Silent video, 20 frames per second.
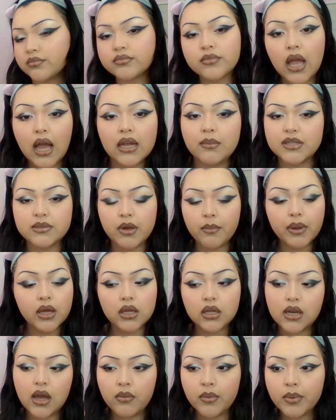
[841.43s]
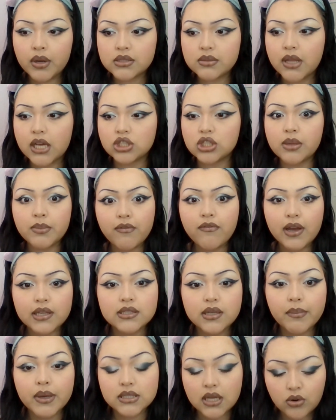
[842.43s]
I gotta mess them up, but now I'm gonna put on some lashes. I'm gonna find
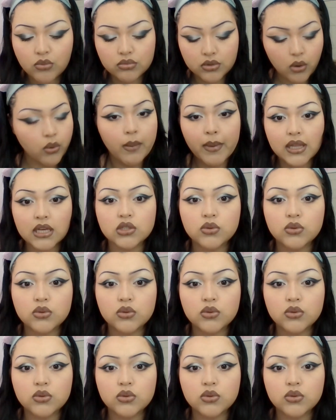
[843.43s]
some because I don't know where my lashes